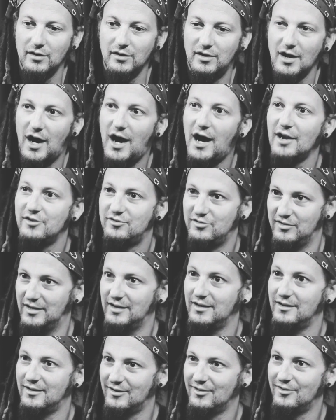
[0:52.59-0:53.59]

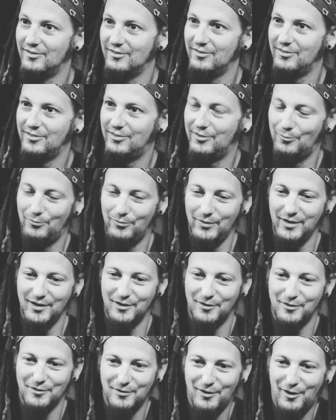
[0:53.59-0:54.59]
dodging the
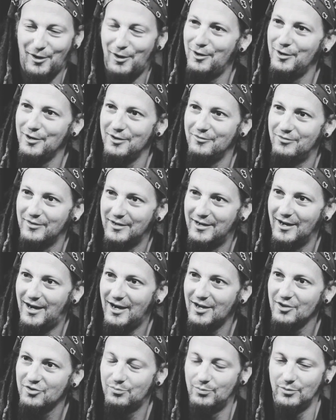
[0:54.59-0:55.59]
real heart of the
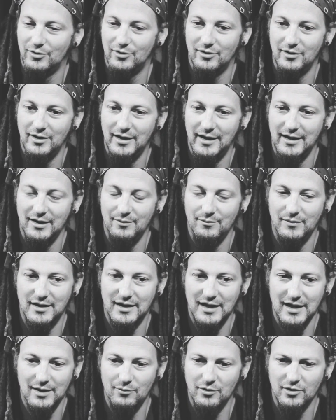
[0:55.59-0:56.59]
gospel, and it
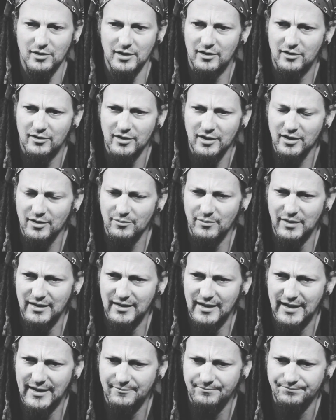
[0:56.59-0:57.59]
became really clear to me
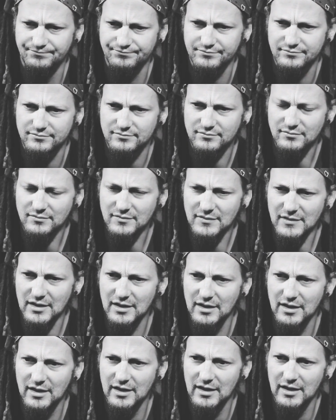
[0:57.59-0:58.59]
that
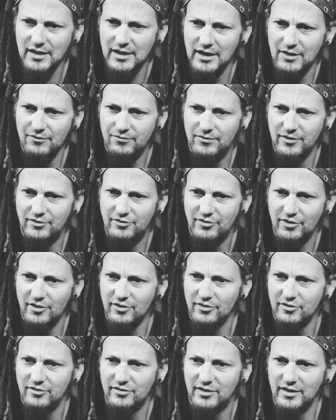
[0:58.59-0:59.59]
if the
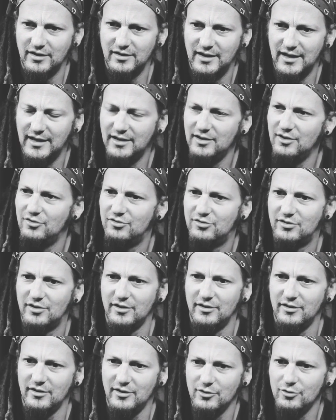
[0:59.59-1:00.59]
church continues to
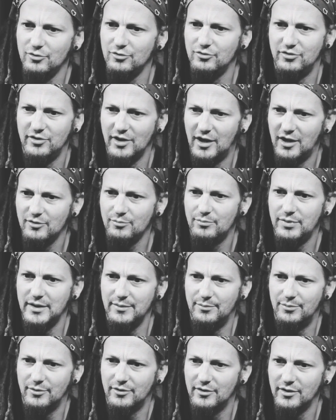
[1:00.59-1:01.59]
lose young
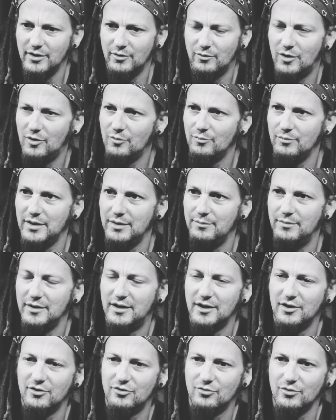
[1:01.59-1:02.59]
people, it won't be
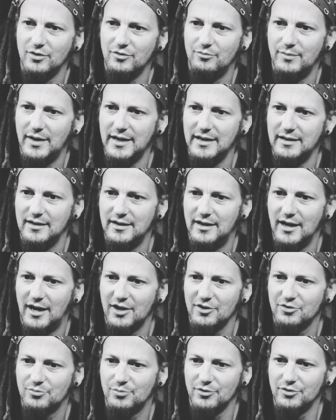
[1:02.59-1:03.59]
because we've made the
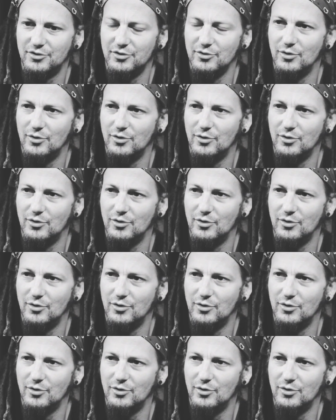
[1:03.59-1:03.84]
gospel too